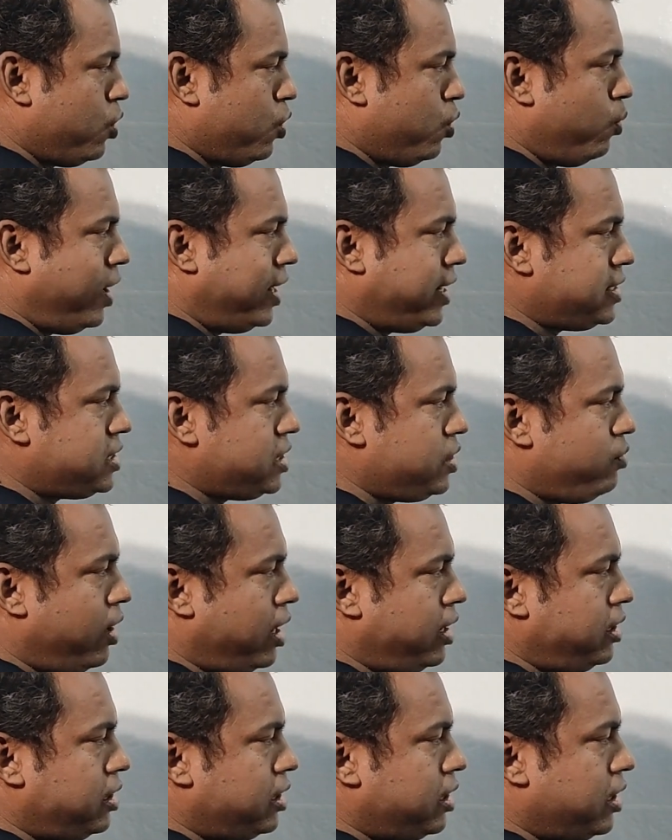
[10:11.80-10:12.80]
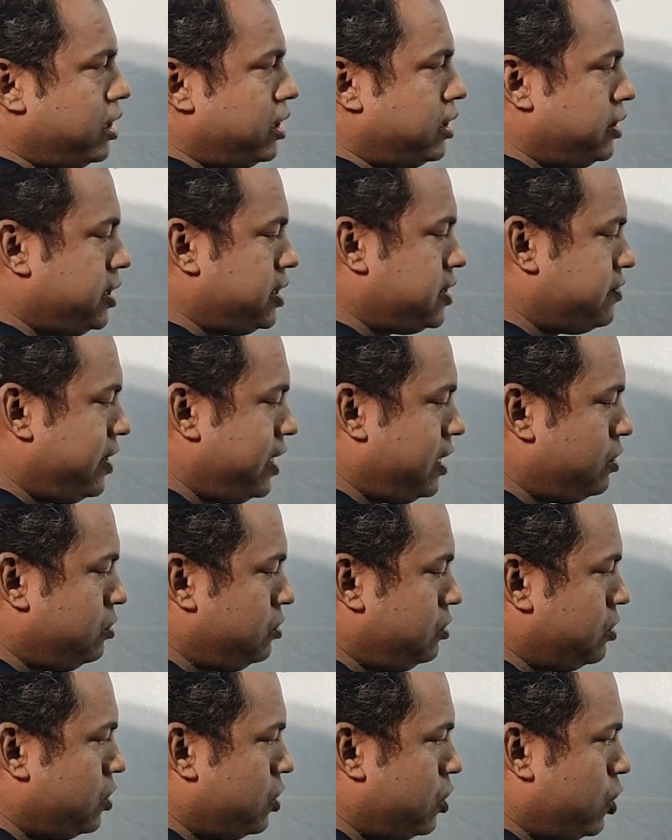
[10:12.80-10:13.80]
What is E1? This
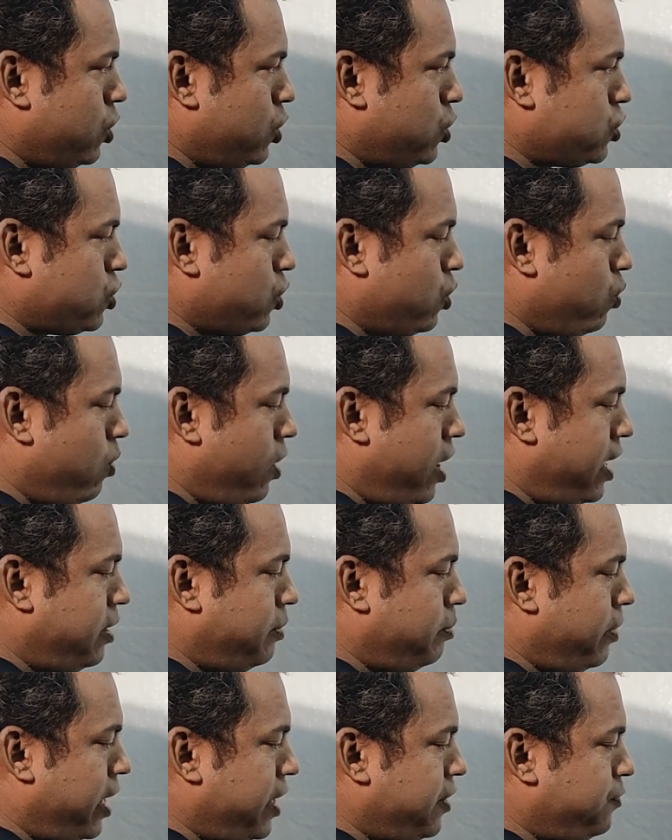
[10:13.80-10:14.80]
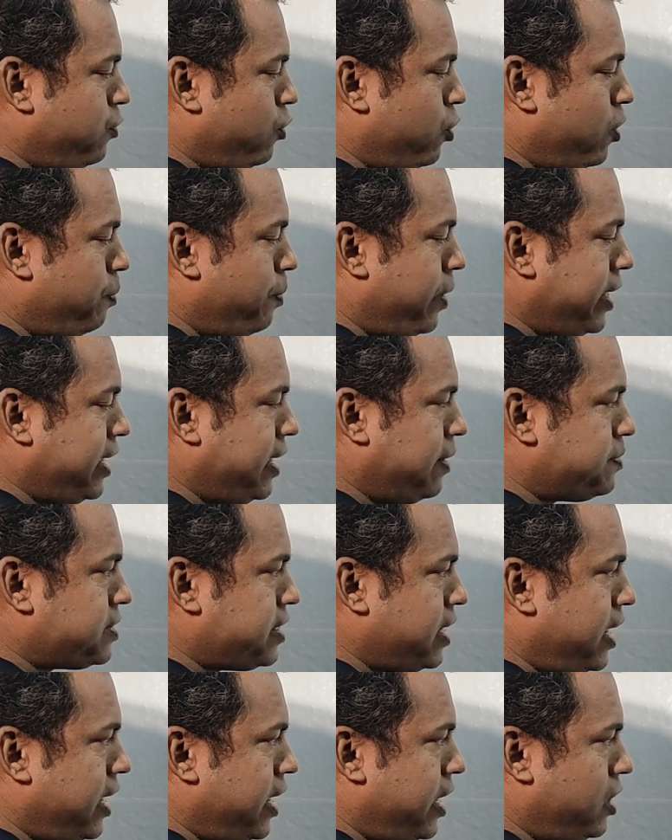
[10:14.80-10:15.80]
value. So 1 by 4 pi
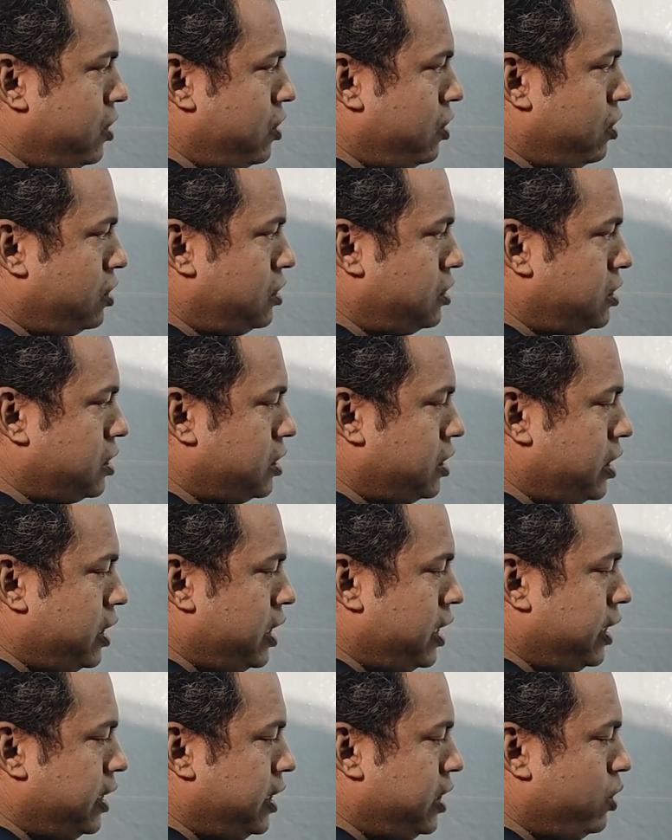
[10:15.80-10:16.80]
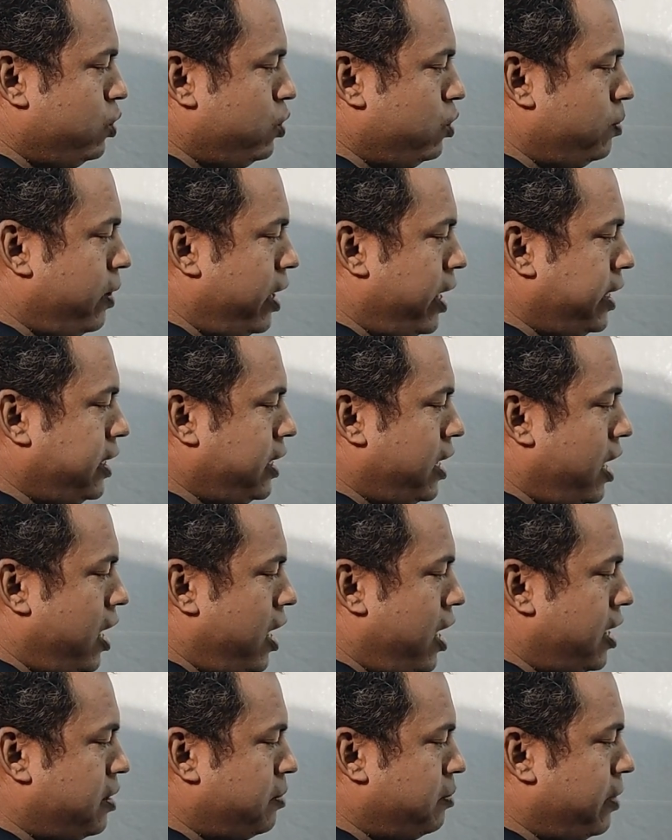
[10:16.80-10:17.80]
epsilon naught Q by
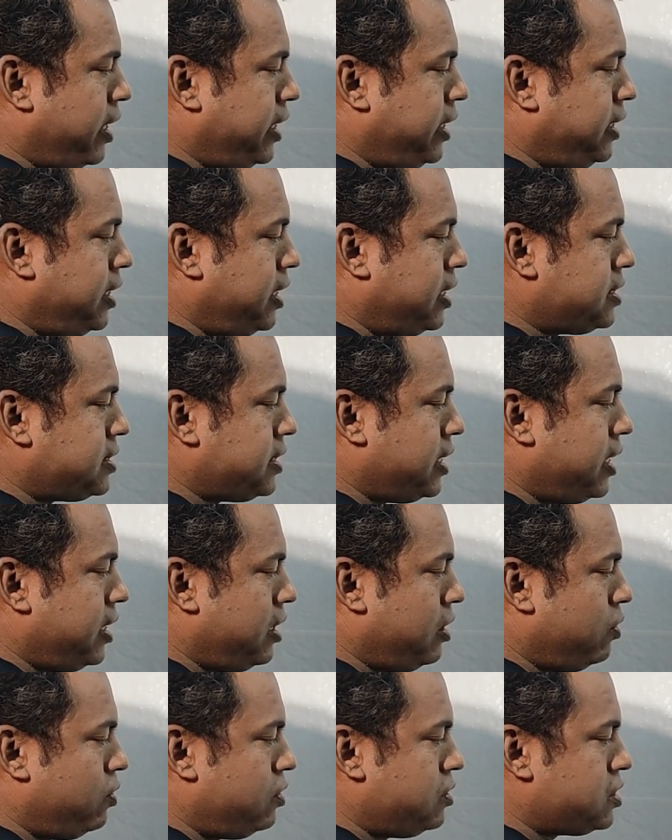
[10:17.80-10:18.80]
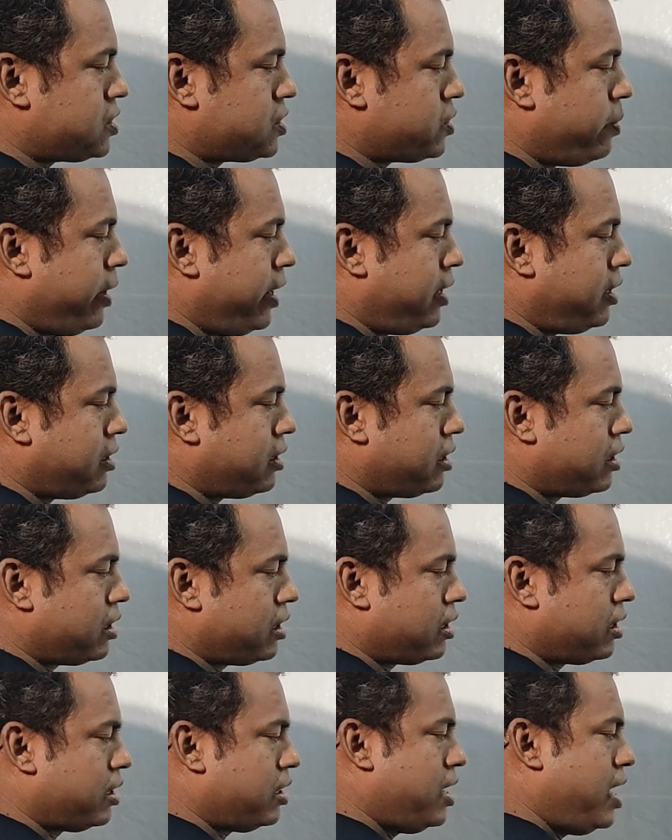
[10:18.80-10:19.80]
R minus L whole square.
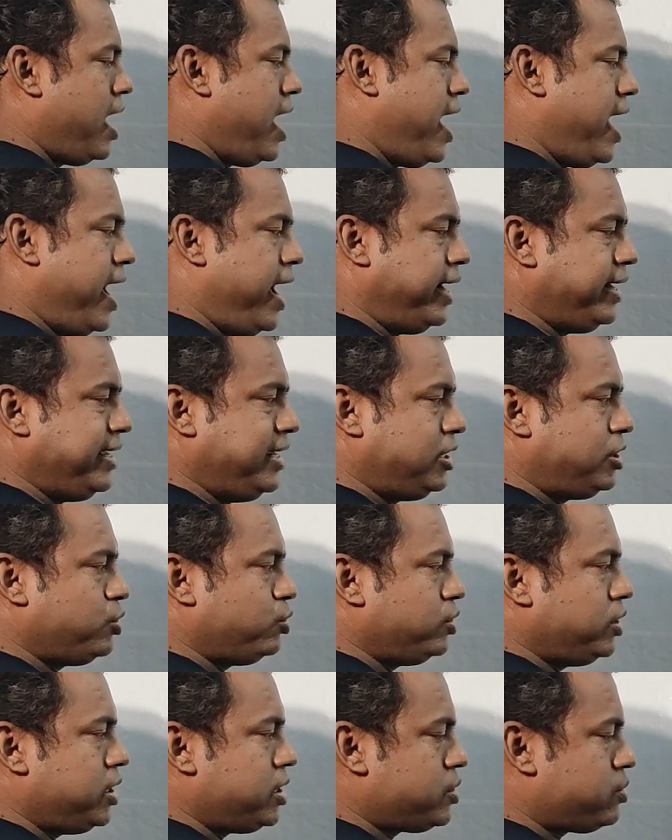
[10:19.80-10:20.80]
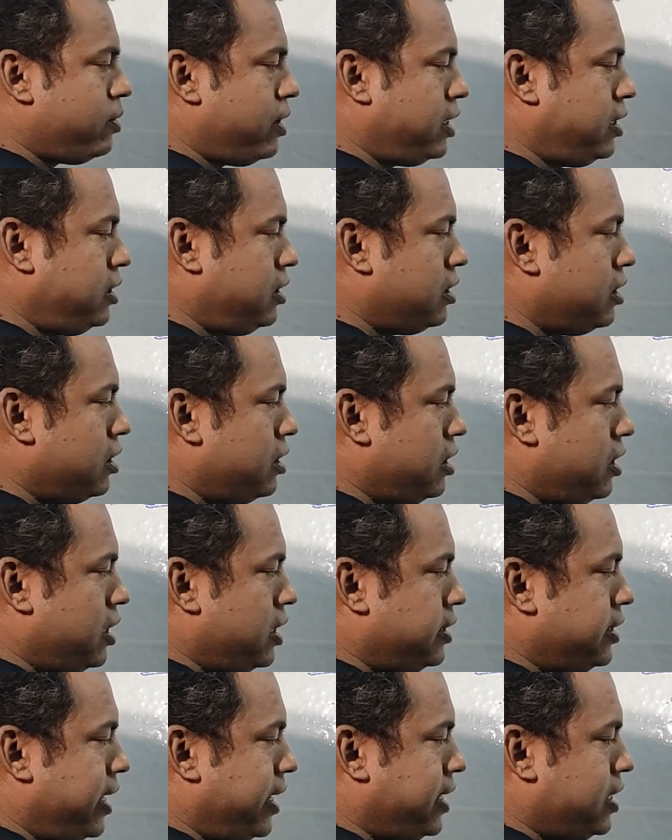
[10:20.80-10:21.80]
And E2 this one,
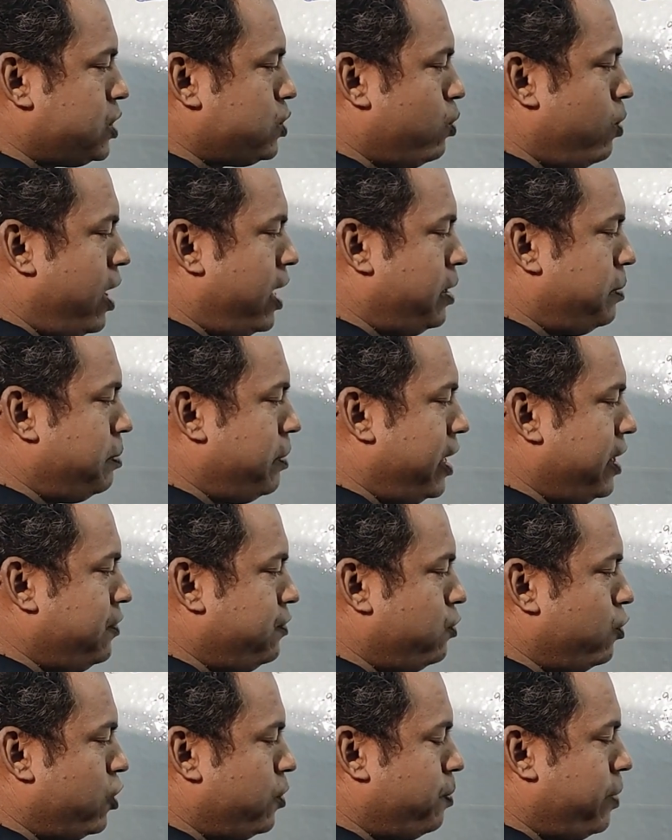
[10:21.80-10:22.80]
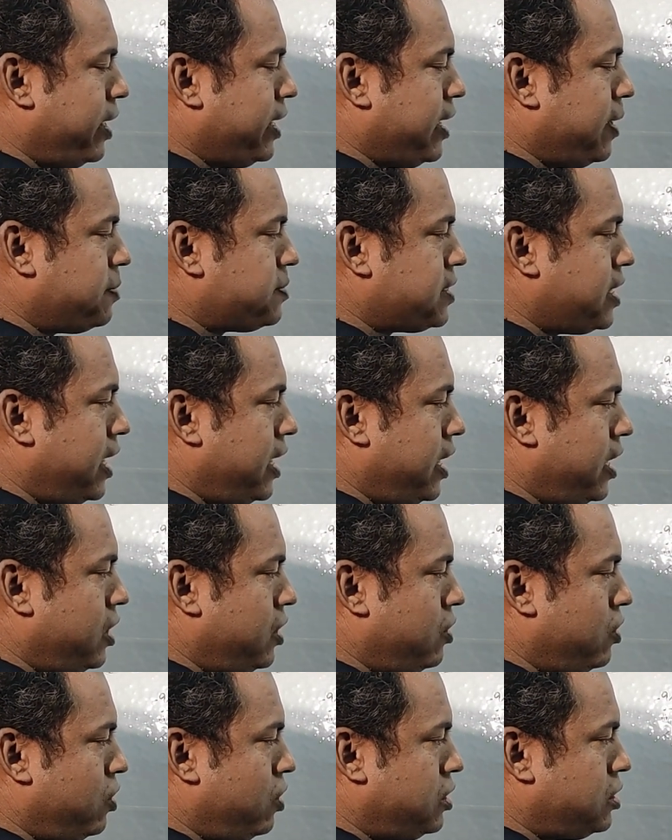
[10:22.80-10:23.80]
that is 1 by 4 pi
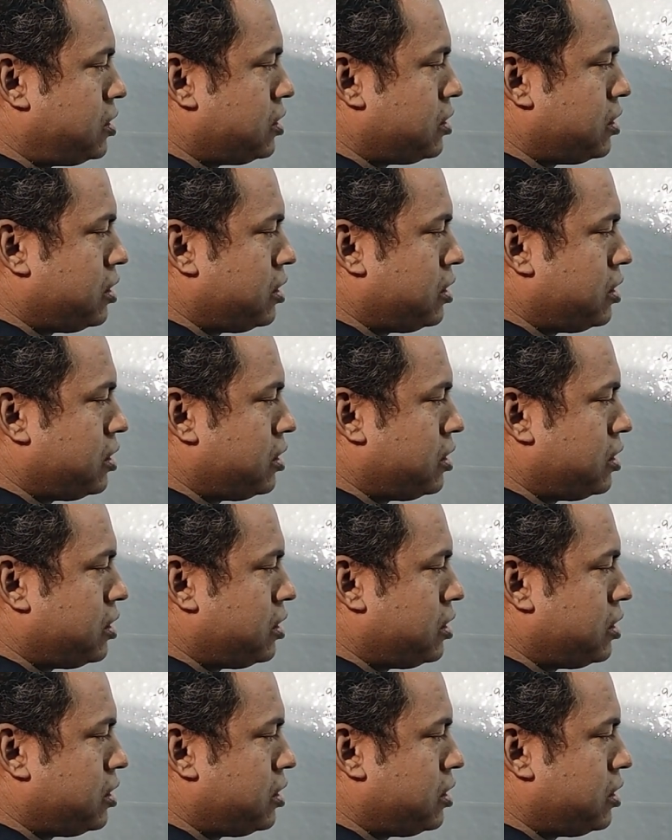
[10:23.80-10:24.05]
epsilon naught